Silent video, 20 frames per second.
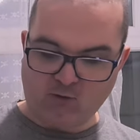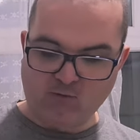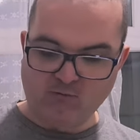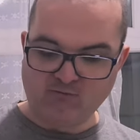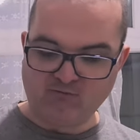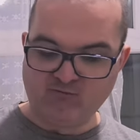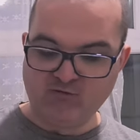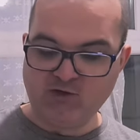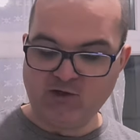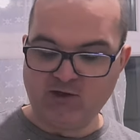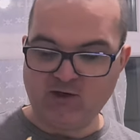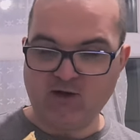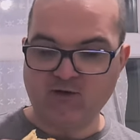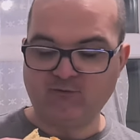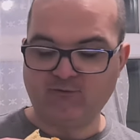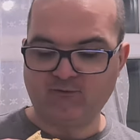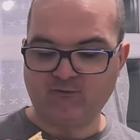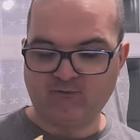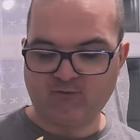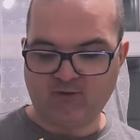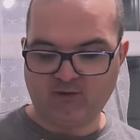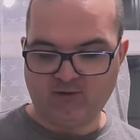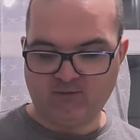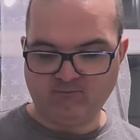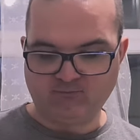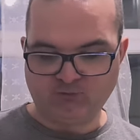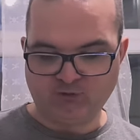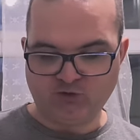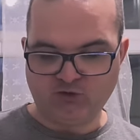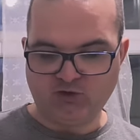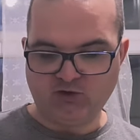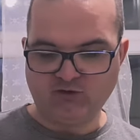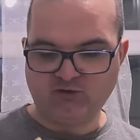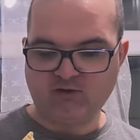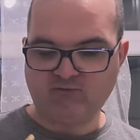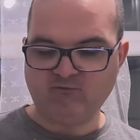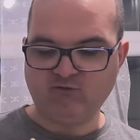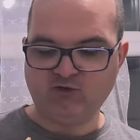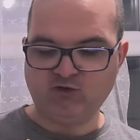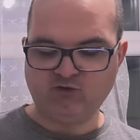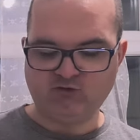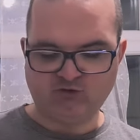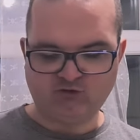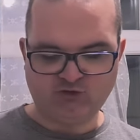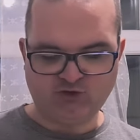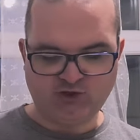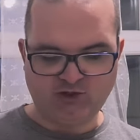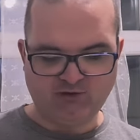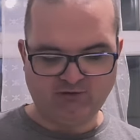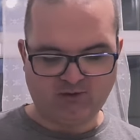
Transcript: It's really nice. It's you can definitely taste the cheese.